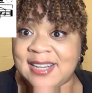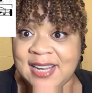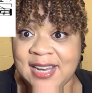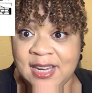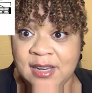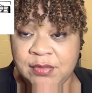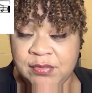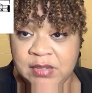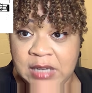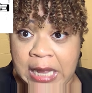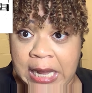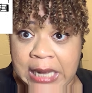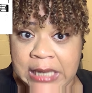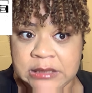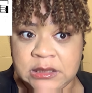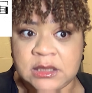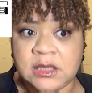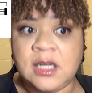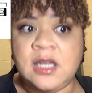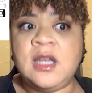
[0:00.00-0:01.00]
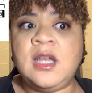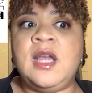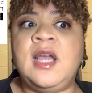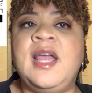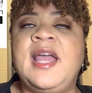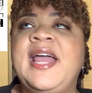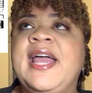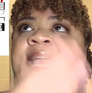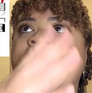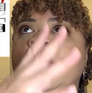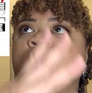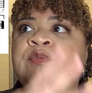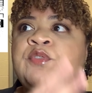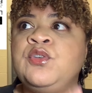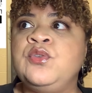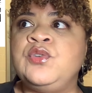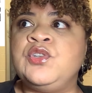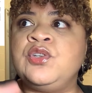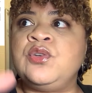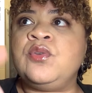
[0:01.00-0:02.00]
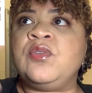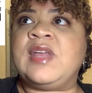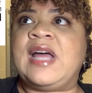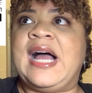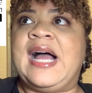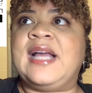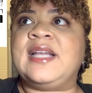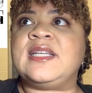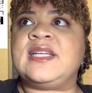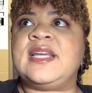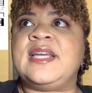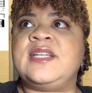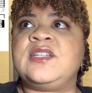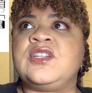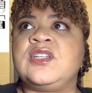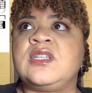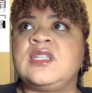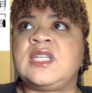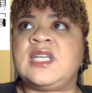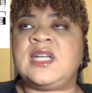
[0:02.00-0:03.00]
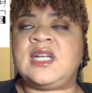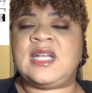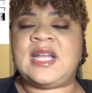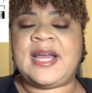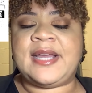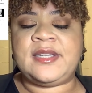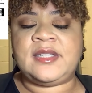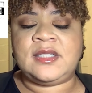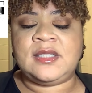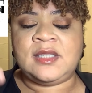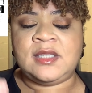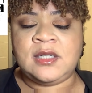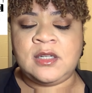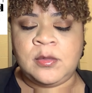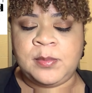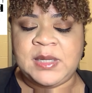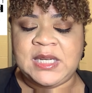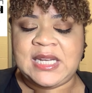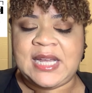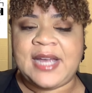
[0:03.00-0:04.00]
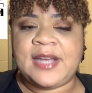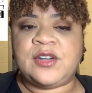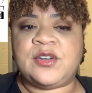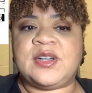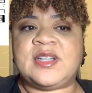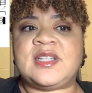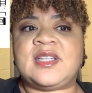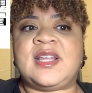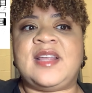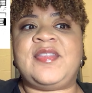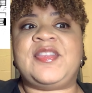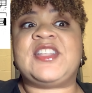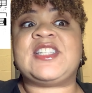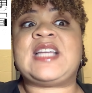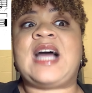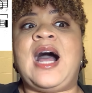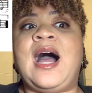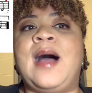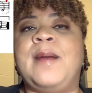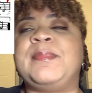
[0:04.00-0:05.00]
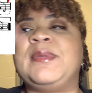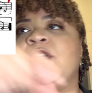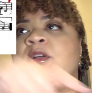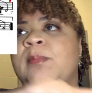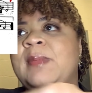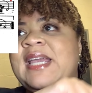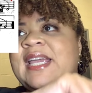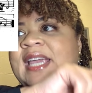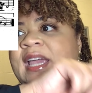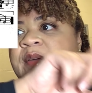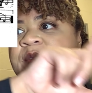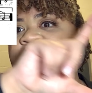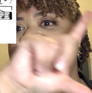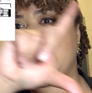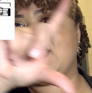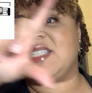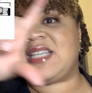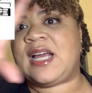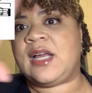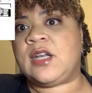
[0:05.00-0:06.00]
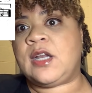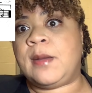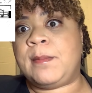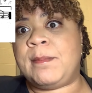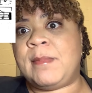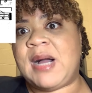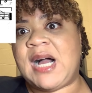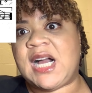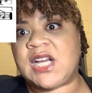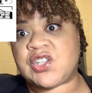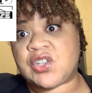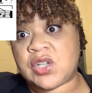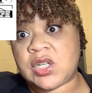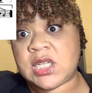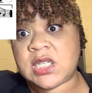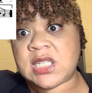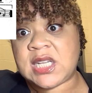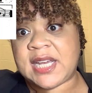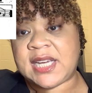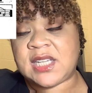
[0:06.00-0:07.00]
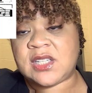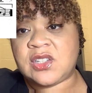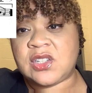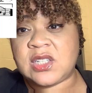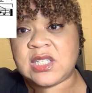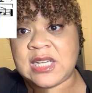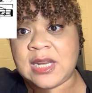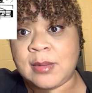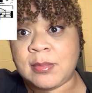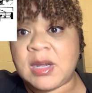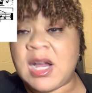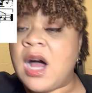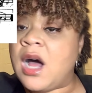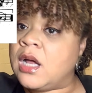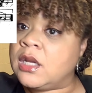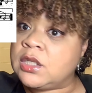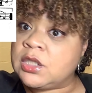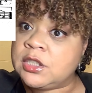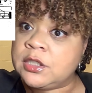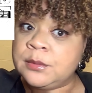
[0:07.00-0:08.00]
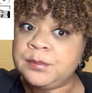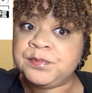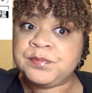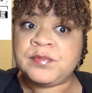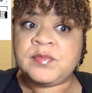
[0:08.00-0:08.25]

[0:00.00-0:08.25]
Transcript: A flat. And if you do that and just get a little bit lighter at the top, it'll make everything sound homogeneous, like it's the same color,